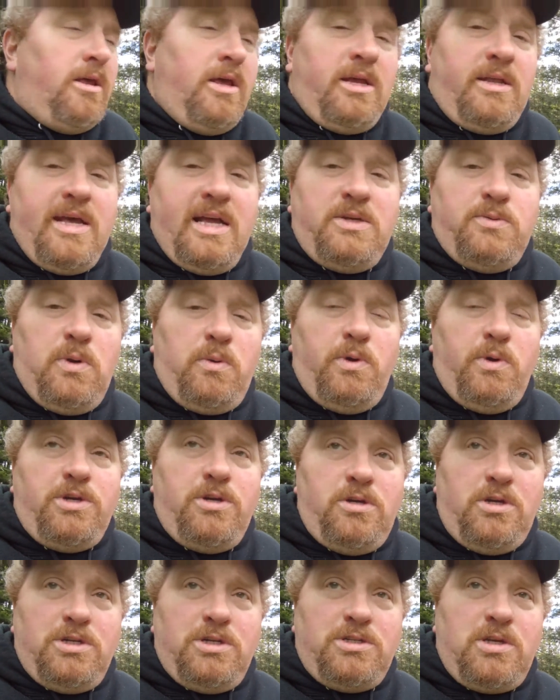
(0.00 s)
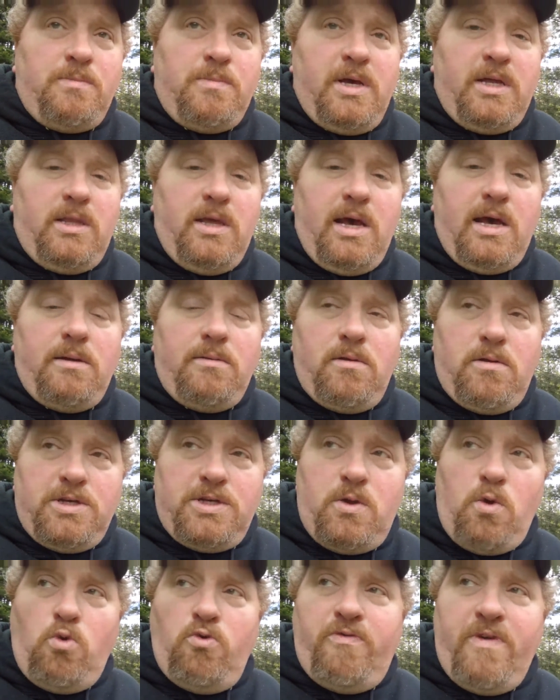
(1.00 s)
that's what we should, just something like that.
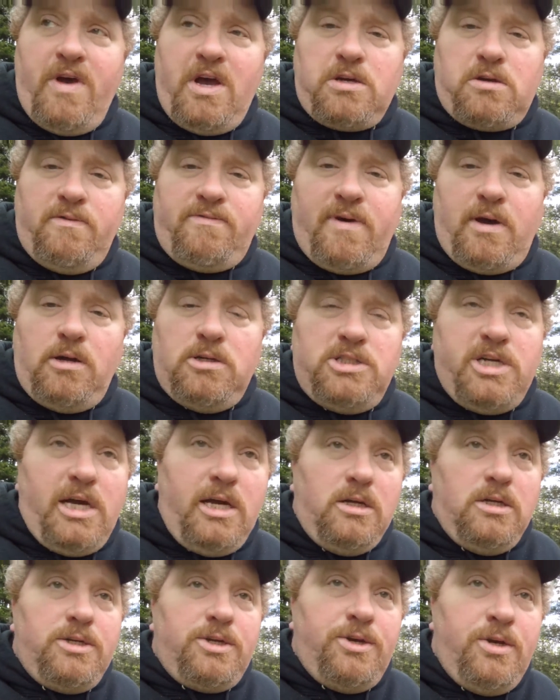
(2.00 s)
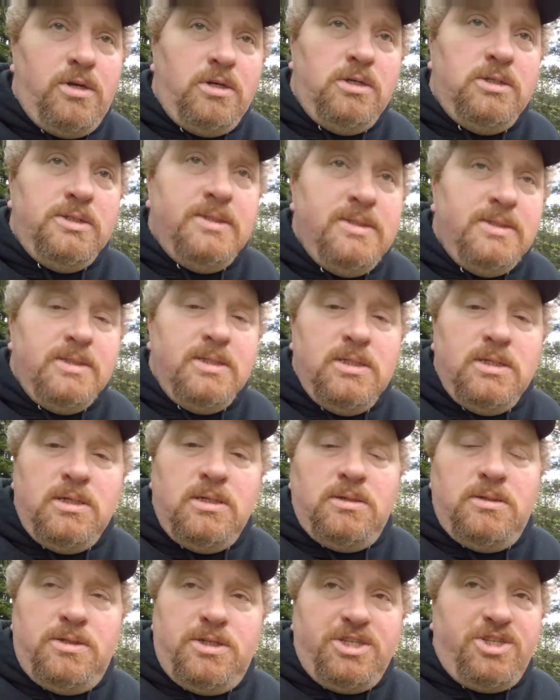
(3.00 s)
Just an old-fashioned fire challenge.
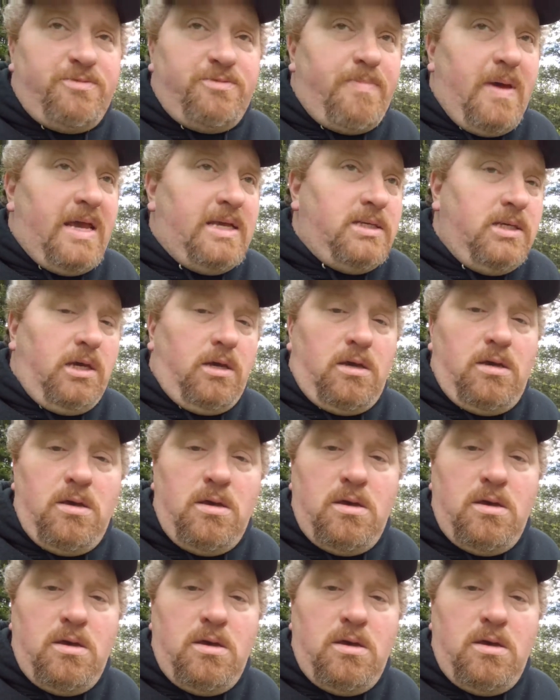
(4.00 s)
Just basic,